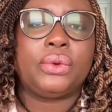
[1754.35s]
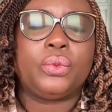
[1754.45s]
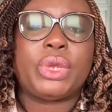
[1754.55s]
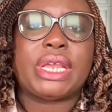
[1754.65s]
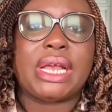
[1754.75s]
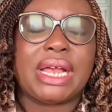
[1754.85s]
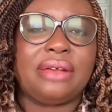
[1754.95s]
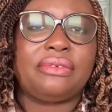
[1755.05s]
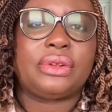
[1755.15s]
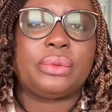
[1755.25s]
We
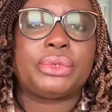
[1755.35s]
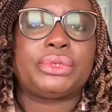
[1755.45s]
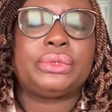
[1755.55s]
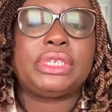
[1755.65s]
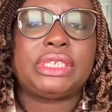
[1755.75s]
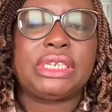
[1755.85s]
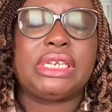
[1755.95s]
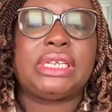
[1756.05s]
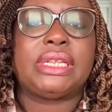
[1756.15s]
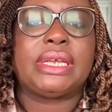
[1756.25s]
have an opportunity
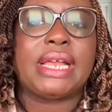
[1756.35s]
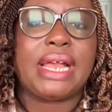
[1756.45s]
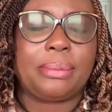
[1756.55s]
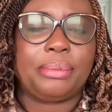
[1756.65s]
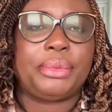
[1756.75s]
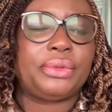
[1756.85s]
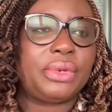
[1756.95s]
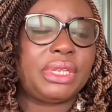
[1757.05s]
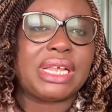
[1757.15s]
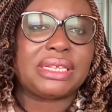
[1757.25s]
in the gap
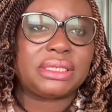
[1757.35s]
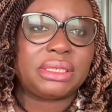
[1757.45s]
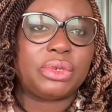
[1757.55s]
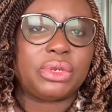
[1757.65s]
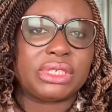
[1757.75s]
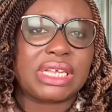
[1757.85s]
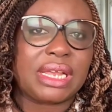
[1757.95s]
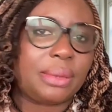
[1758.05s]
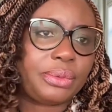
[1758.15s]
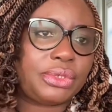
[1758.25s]
between that stimulus that
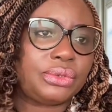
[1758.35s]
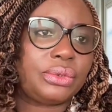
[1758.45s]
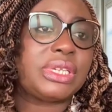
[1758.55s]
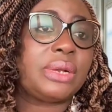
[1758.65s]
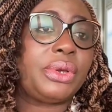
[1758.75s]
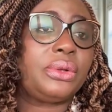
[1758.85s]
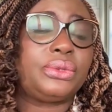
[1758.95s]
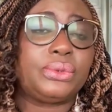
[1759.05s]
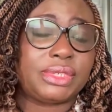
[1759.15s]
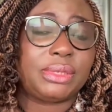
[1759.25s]
happens to us. And we all
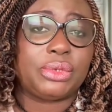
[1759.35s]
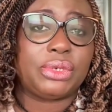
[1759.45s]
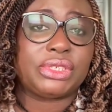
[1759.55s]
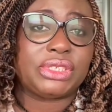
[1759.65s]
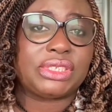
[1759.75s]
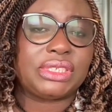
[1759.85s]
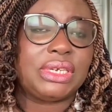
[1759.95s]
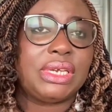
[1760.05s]
know stimulus